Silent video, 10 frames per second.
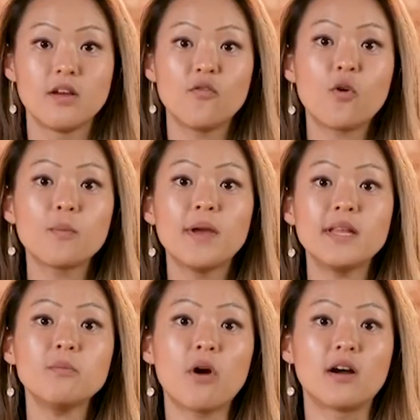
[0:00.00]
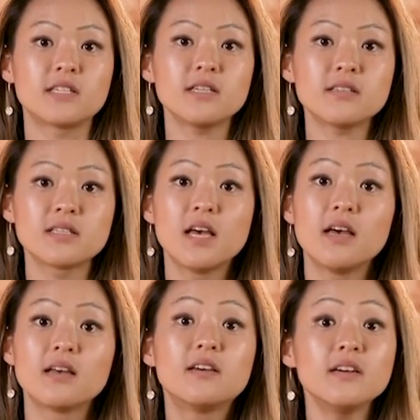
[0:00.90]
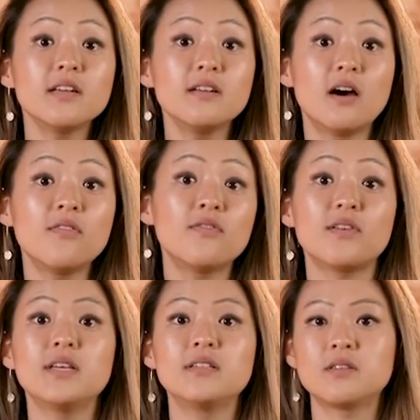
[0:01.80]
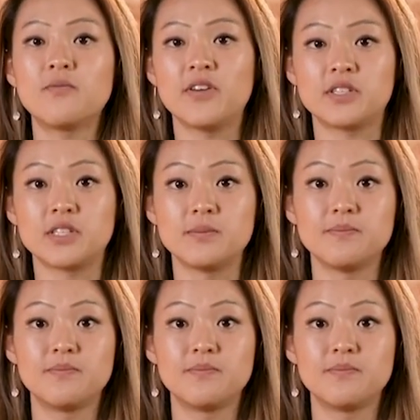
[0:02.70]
For many projects, good enough is sufficient.